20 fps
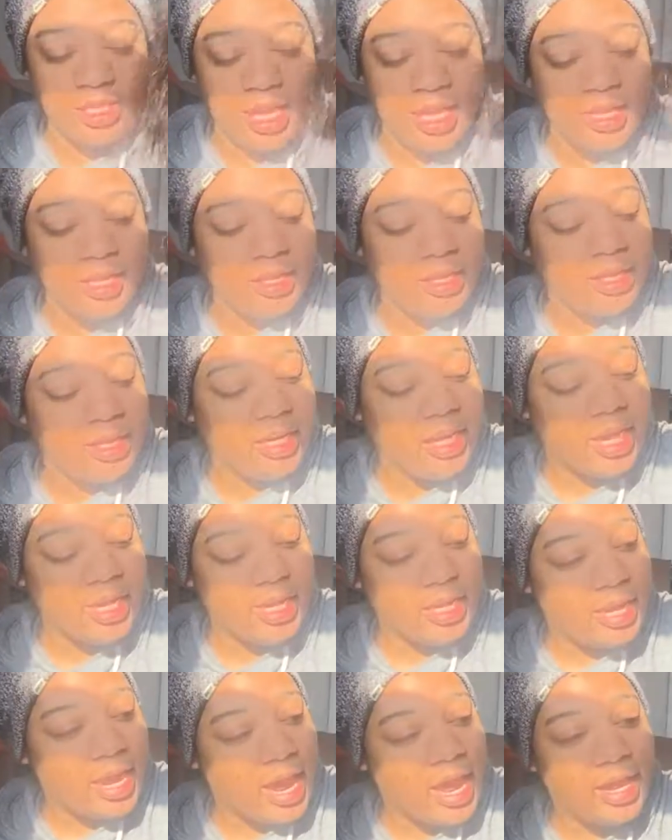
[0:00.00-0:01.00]
tangling,
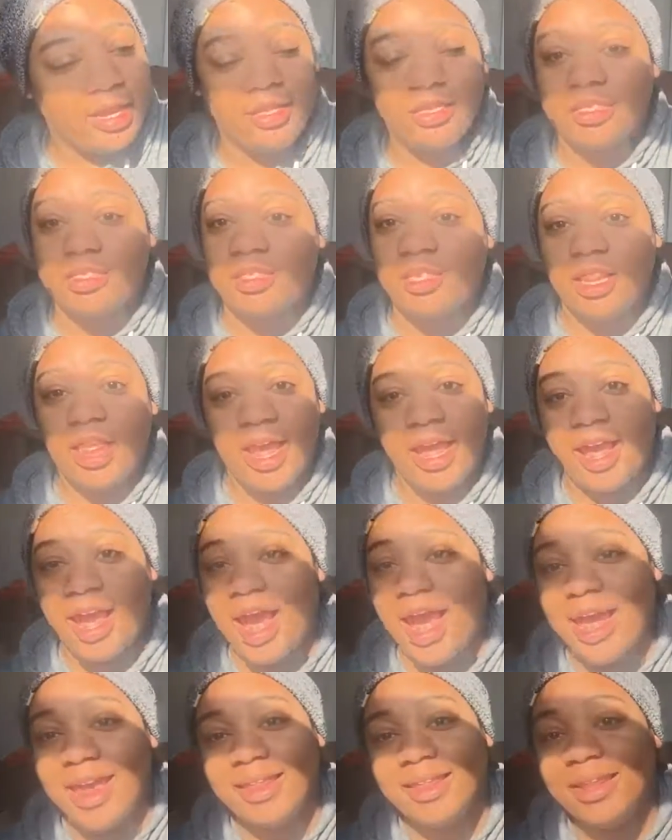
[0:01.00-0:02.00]
none of that. Like,
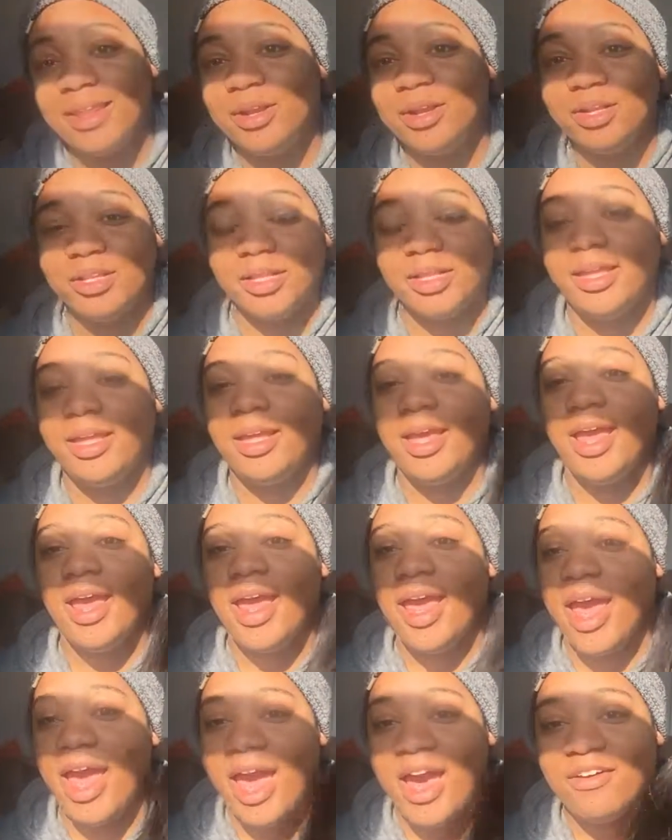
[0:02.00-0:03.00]
I literally
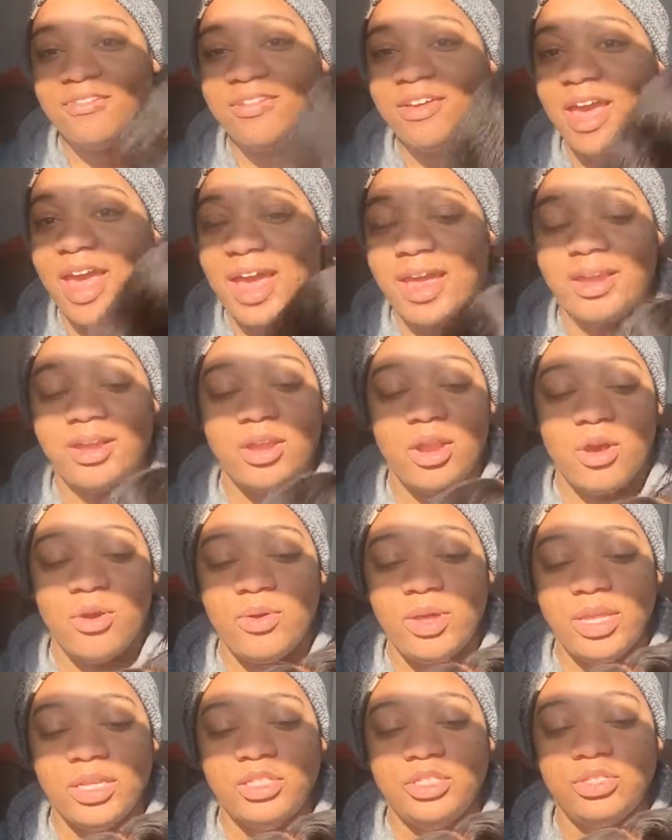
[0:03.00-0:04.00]
have had
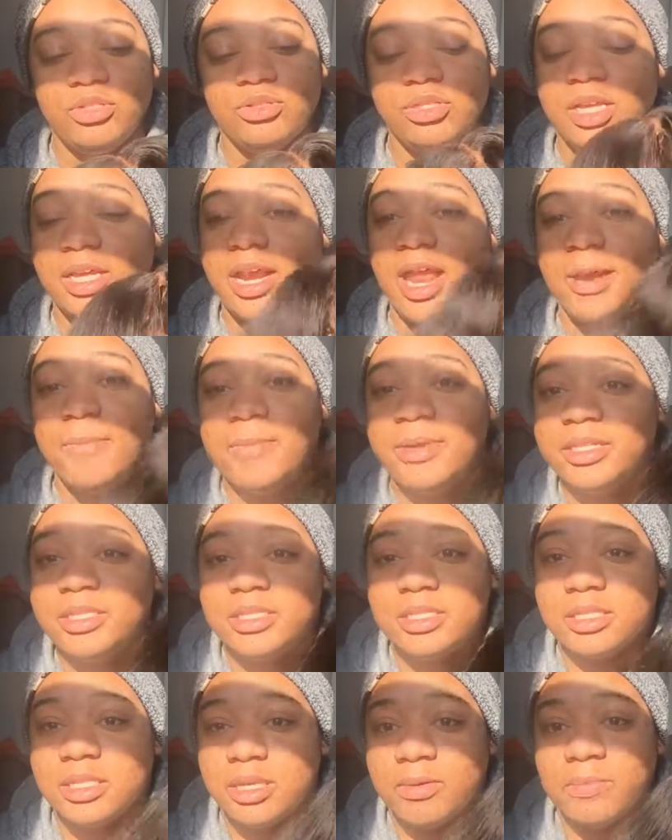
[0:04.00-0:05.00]
no issues, and I've been
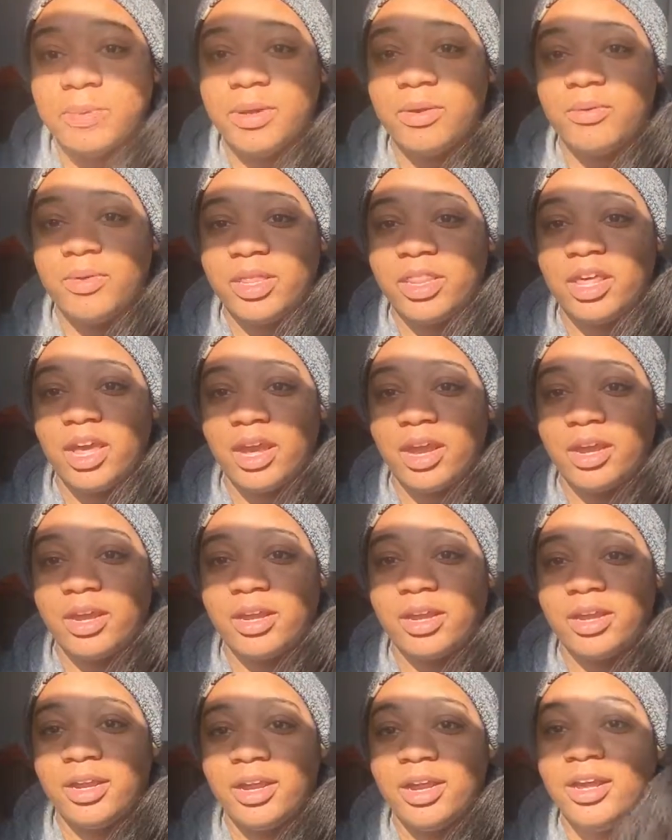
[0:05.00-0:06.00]
sleeping with her.